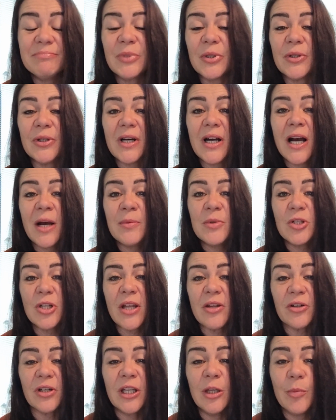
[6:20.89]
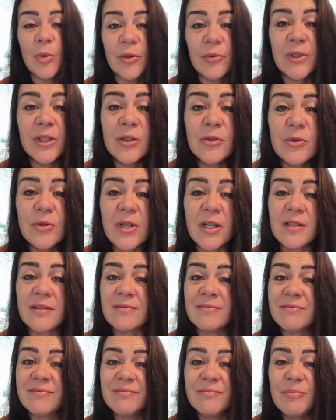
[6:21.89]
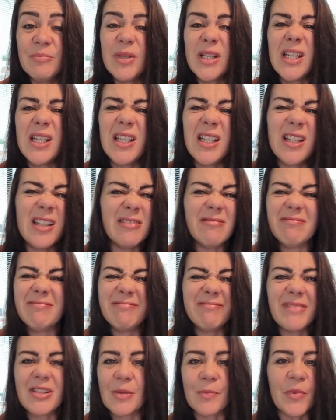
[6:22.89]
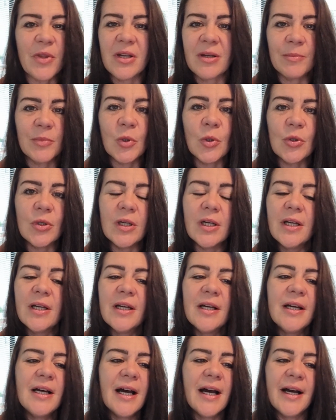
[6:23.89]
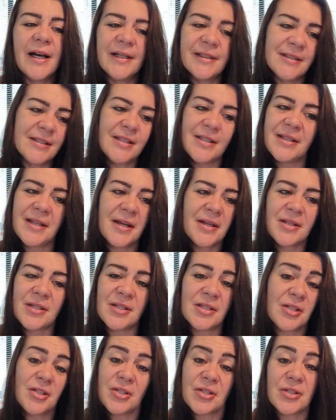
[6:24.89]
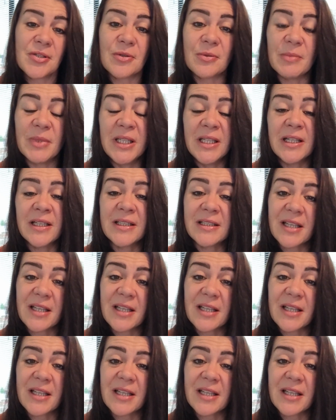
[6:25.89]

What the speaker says: but I would rather keep it real than be something I'm not, and that is just not me.